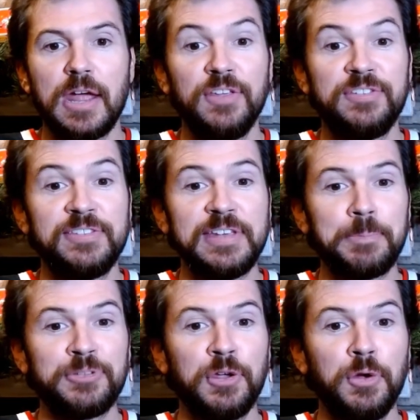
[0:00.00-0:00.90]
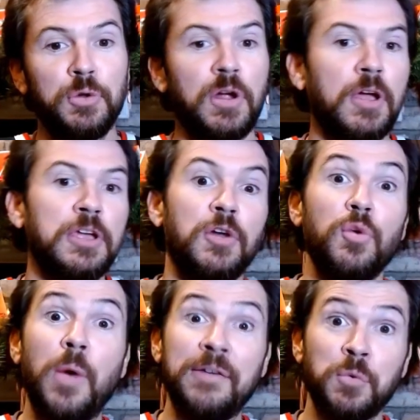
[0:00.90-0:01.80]
Now, this is the episode,
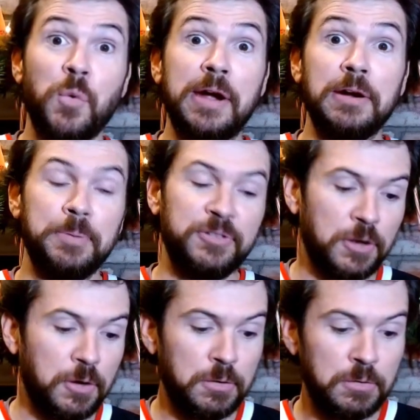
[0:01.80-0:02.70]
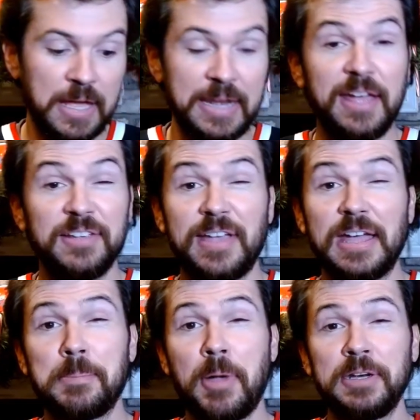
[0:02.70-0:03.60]
the waiver wire episode, and I
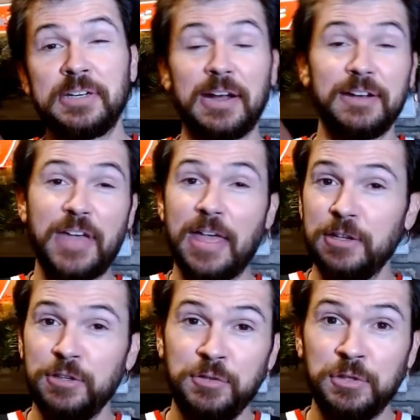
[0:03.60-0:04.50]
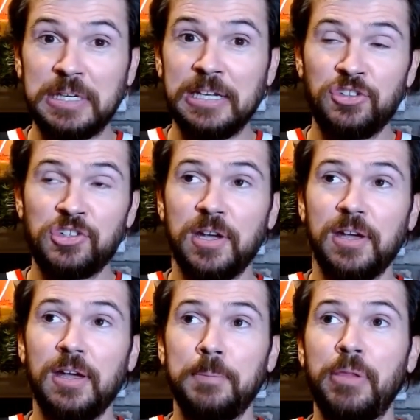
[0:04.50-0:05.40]
assign a monetary value to each
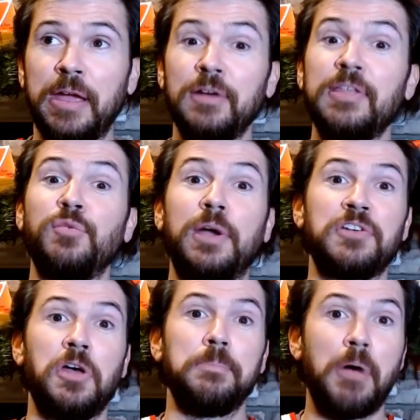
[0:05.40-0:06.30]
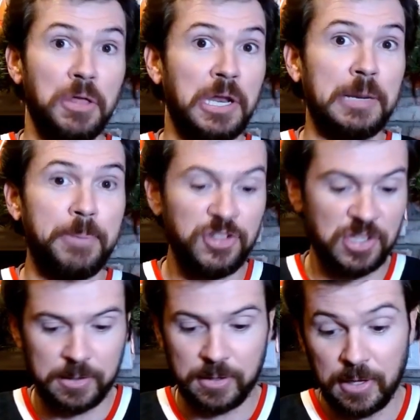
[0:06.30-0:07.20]
player. That's why it's called Ballin' on a
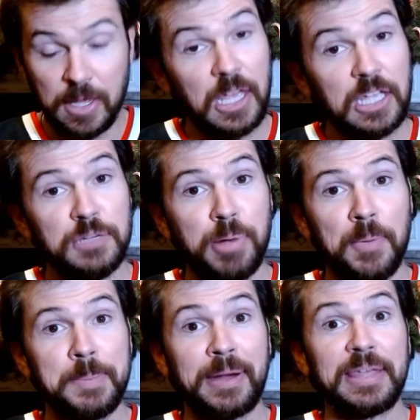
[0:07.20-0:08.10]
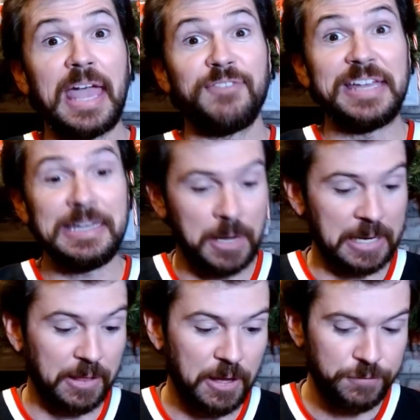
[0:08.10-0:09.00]
Budget. You probably barely have any
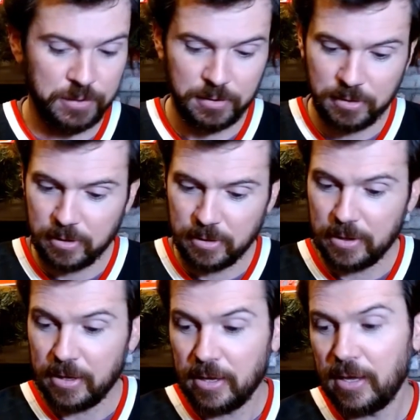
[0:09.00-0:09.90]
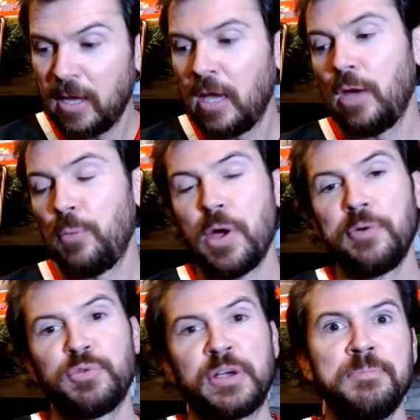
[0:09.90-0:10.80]
money left. And we
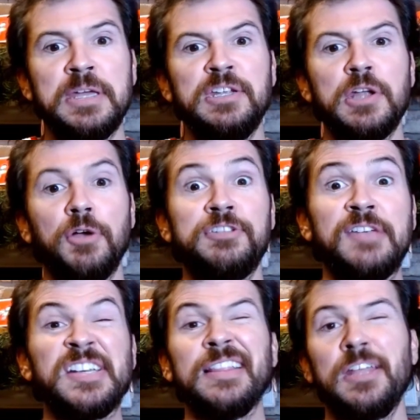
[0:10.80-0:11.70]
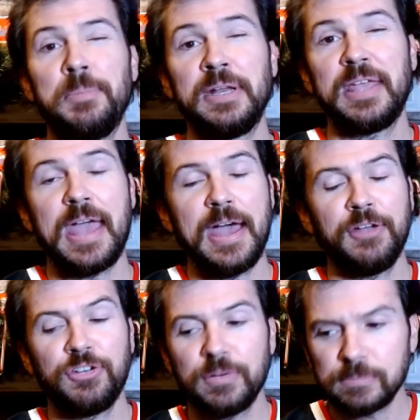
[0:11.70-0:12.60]
always recommend, saving a little bit of
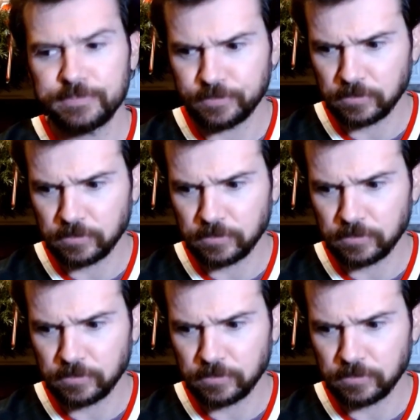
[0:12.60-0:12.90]
cash